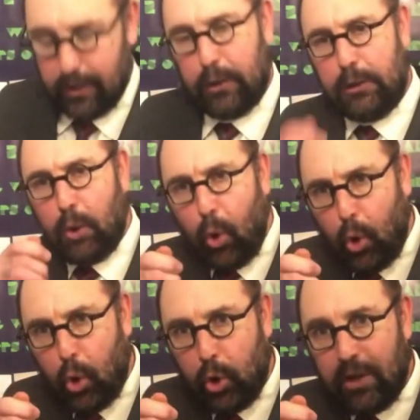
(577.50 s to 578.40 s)

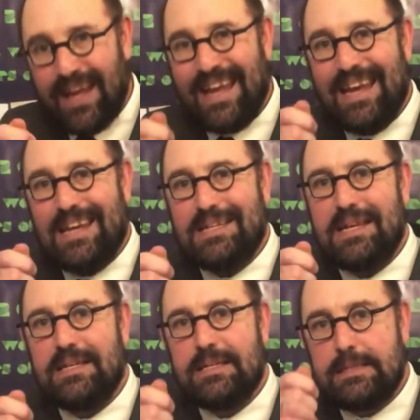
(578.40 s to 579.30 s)
Lord is
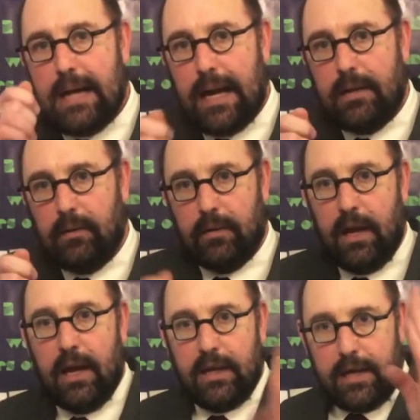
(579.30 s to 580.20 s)
his title,
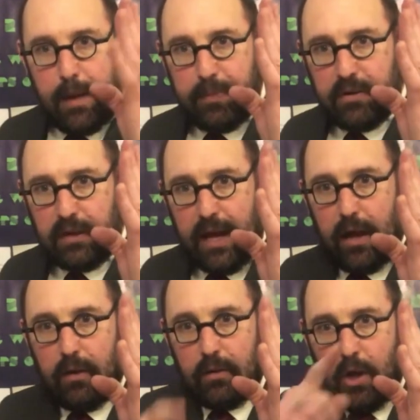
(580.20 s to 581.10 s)
capital
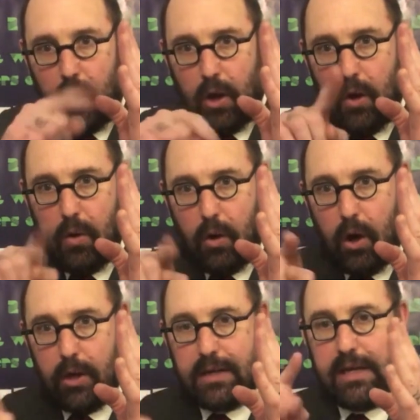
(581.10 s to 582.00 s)
L O
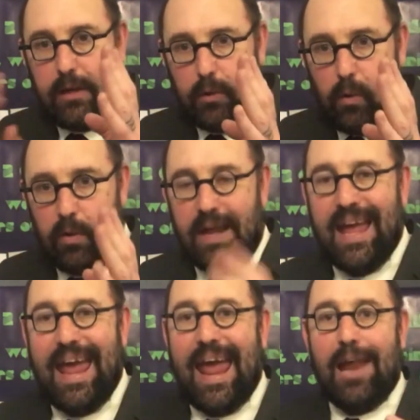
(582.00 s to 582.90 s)
R D, Lord,
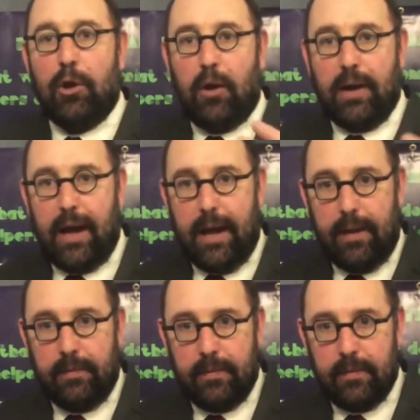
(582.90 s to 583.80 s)
Adonai.
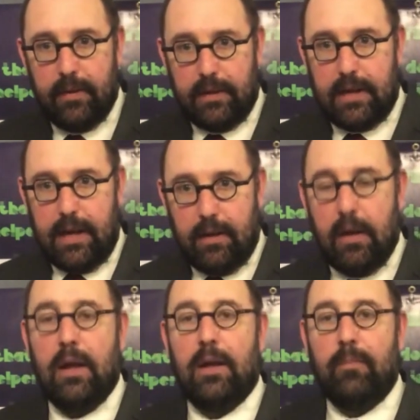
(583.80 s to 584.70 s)
Okay,
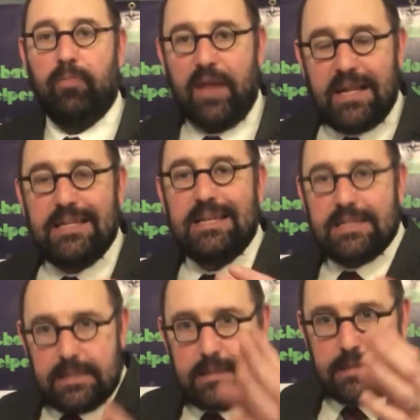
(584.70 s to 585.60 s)
that's his
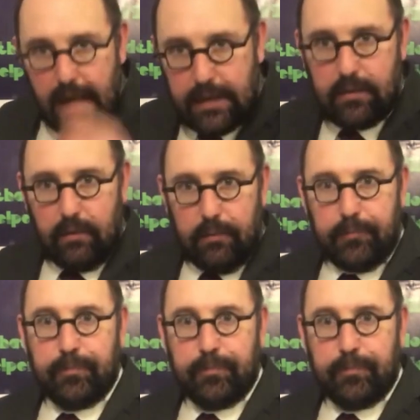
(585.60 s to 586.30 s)
title.